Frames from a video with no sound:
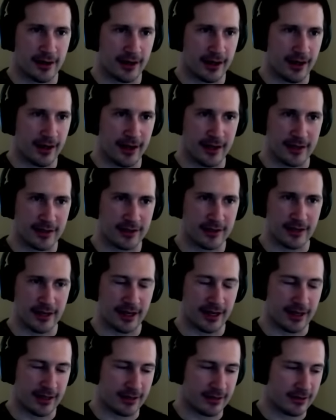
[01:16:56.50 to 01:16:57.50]

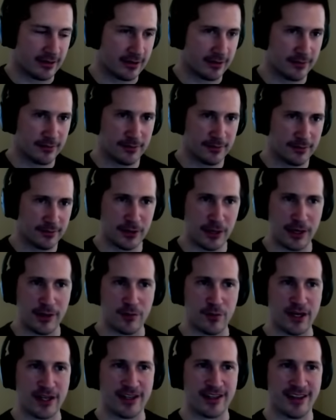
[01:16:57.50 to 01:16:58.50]
And sorry,
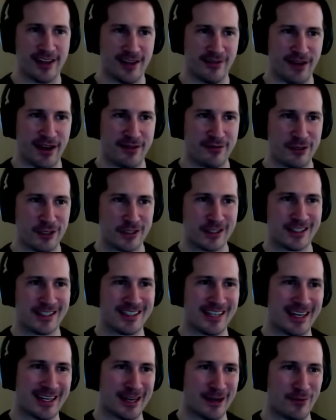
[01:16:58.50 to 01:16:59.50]
Will, if I have just a
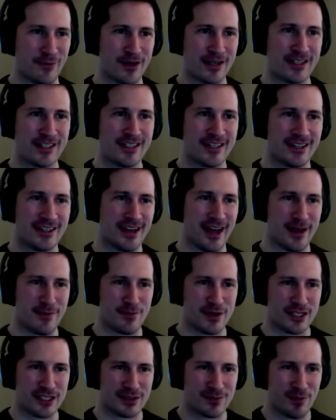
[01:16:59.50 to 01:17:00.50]
second, I
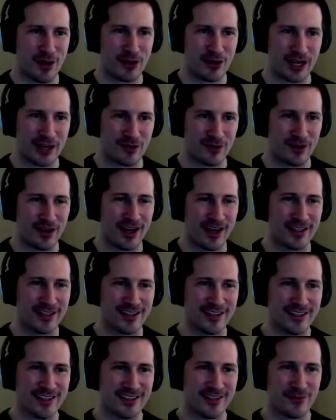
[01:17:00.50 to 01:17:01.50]
misspoke
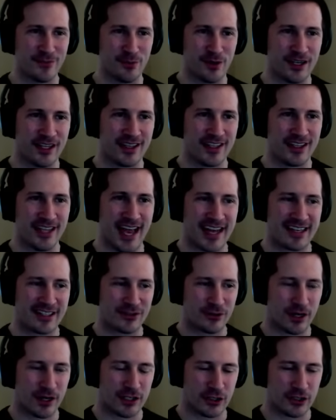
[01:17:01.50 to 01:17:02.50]
on one of the last
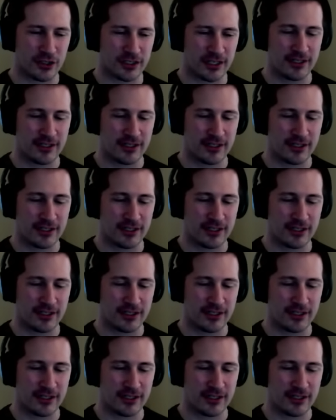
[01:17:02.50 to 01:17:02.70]
questions.